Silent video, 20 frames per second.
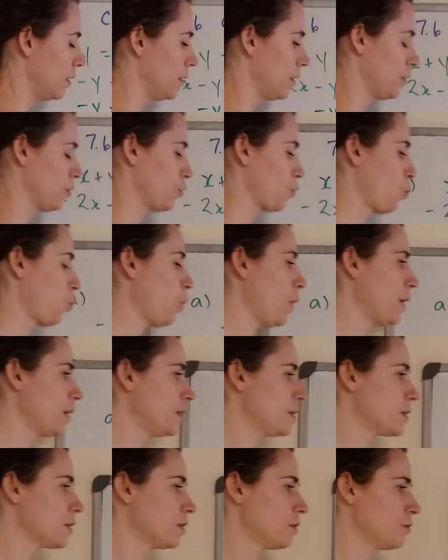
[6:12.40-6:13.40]
There's one
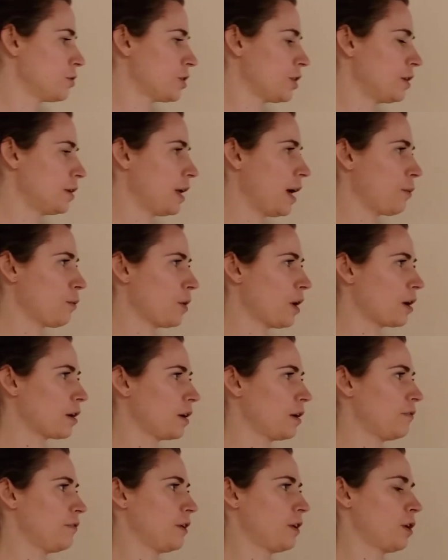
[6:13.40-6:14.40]
solution. Now we're not
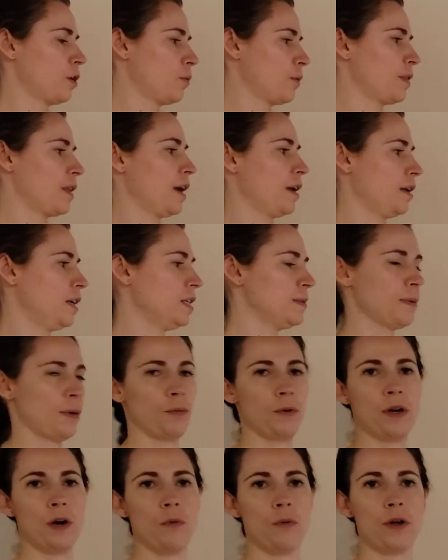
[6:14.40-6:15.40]
going to figure out what that is, but
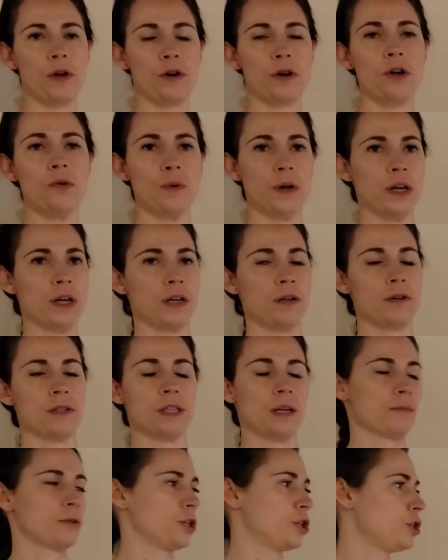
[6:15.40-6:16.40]
we know we could. We could use
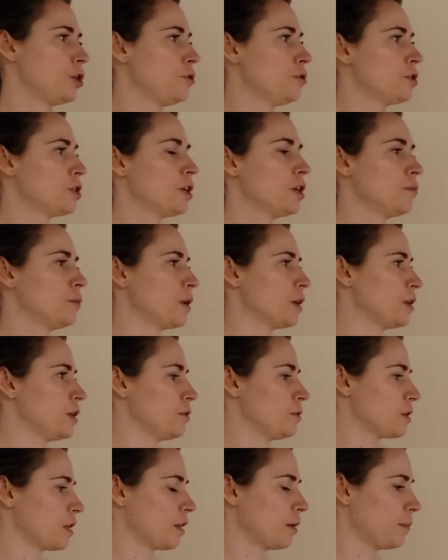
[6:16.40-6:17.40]
substitution, we could
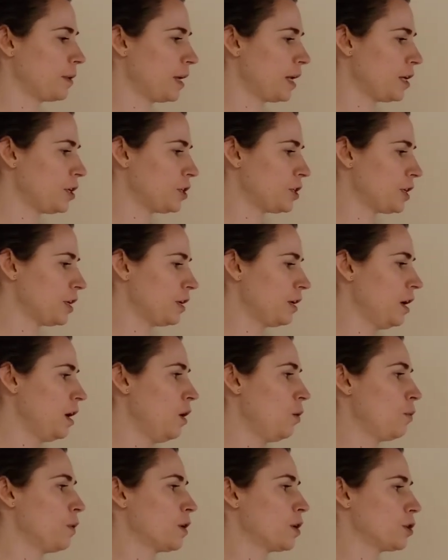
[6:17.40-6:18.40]
use elimination,
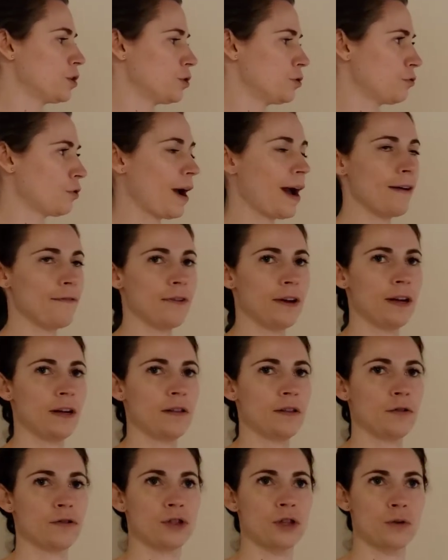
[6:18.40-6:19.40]
we could do graphing.
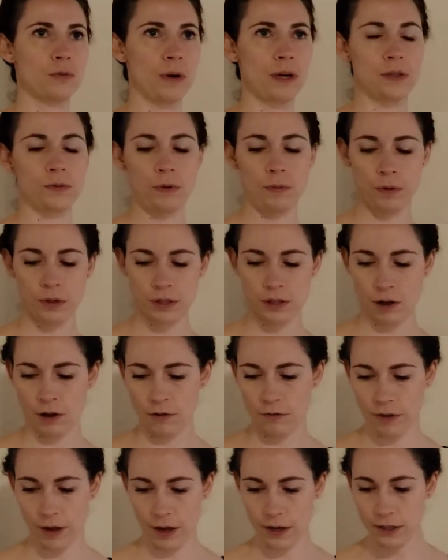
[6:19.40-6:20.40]
Those are the ways we would solve
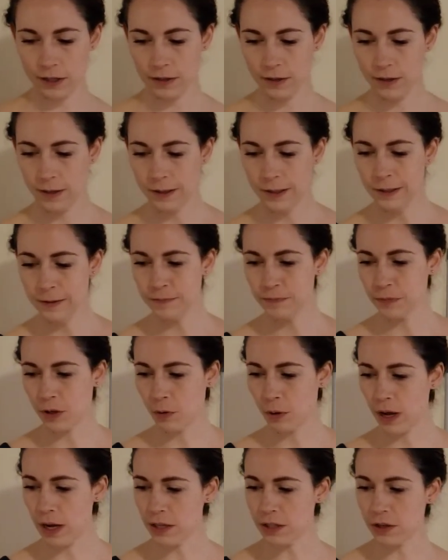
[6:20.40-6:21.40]
that.
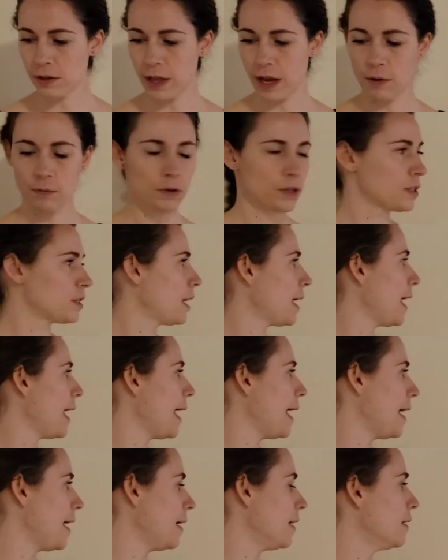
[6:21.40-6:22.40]
Okay, so that was
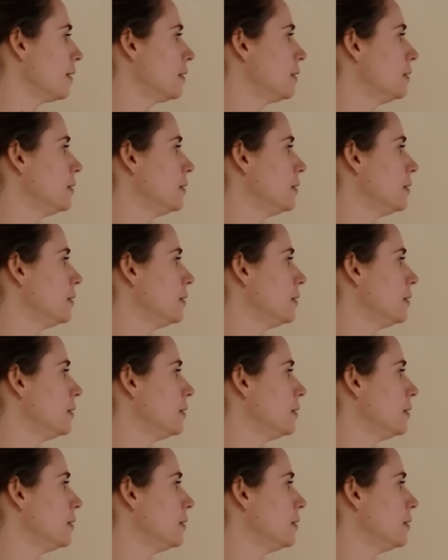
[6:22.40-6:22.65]
A.